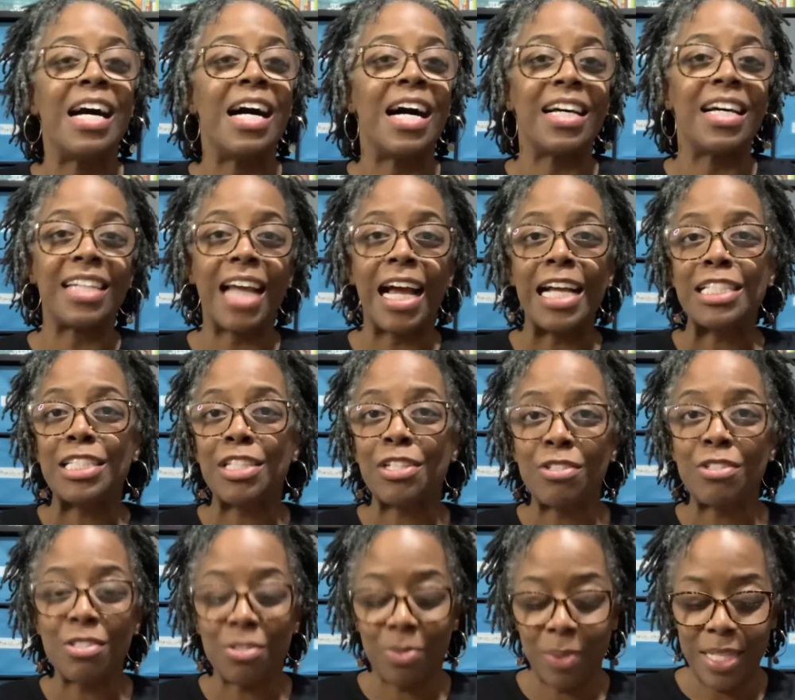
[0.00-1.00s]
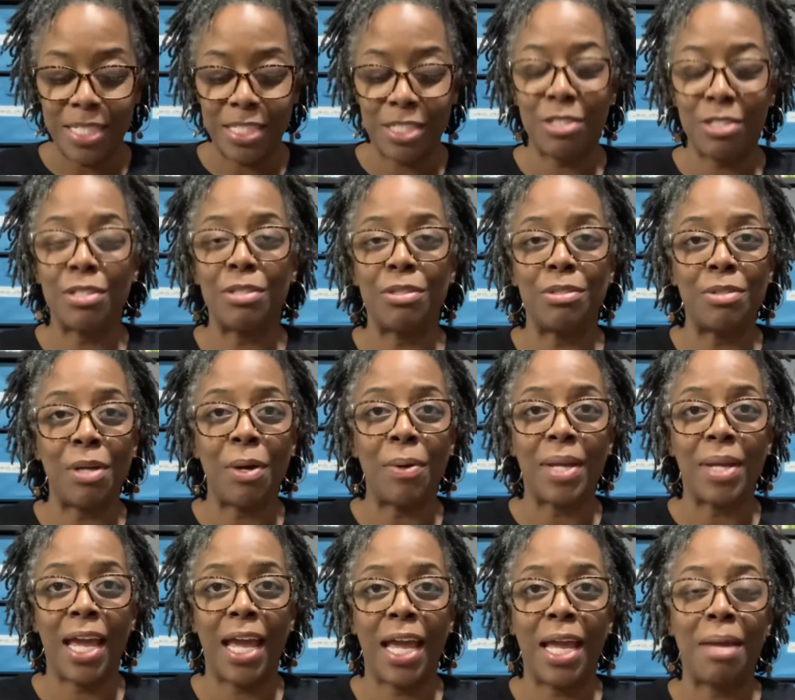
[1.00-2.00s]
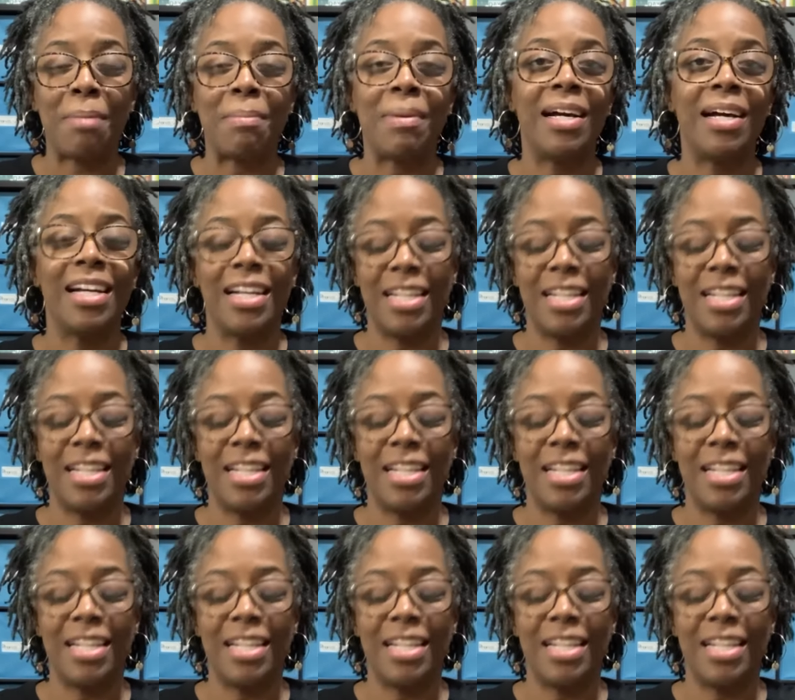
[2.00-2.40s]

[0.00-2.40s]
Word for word: A nice little twist to the Uno game.